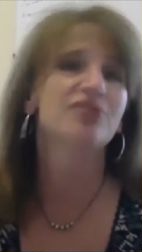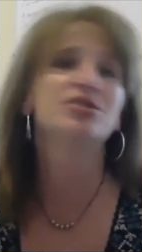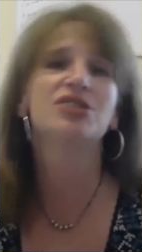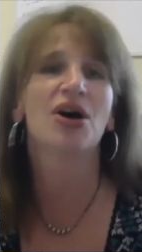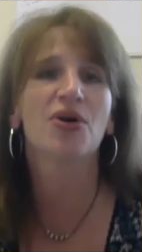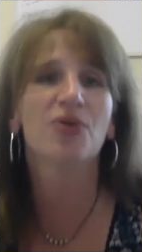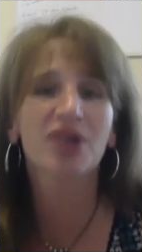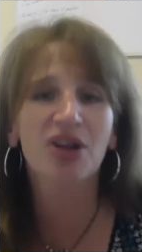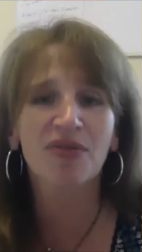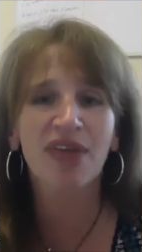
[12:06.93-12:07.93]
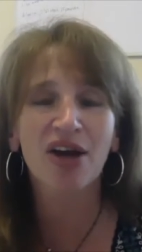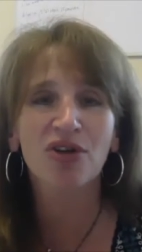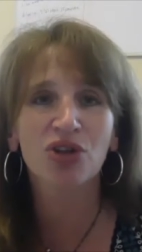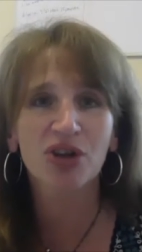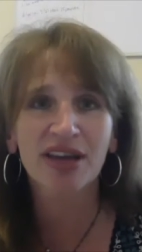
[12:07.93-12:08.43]
So, they
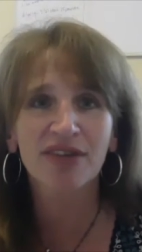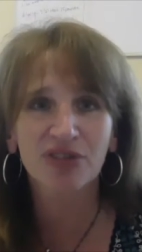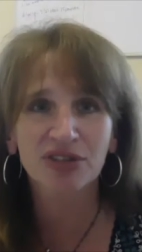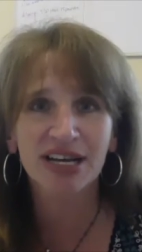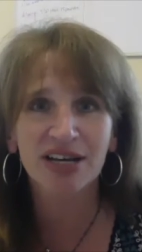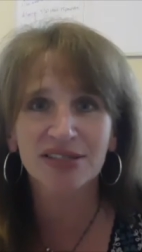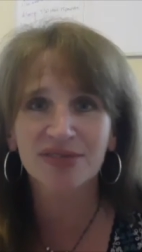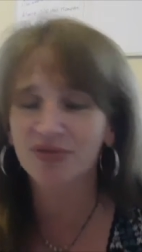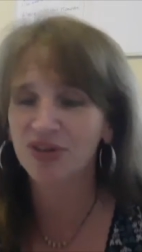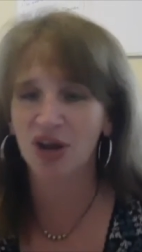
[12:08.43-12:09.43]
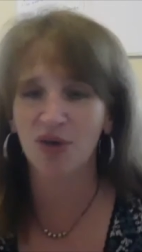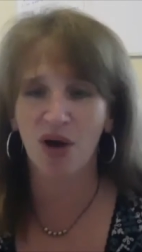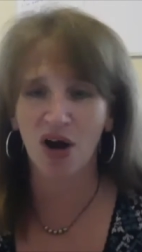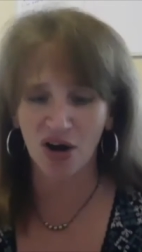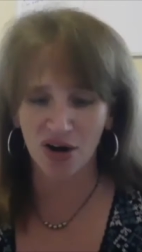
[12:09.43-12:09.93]
are looking for deals.
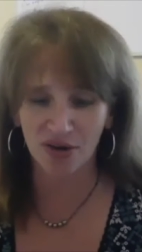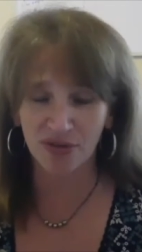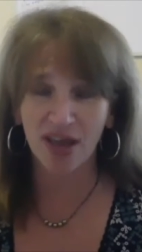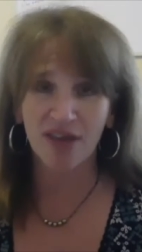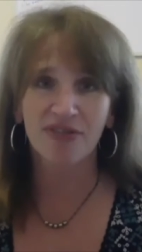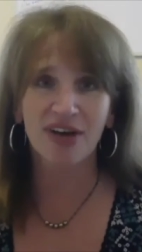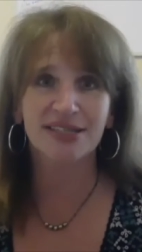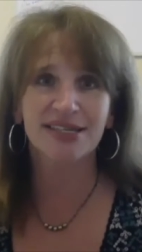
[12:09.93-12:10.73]
Our fund,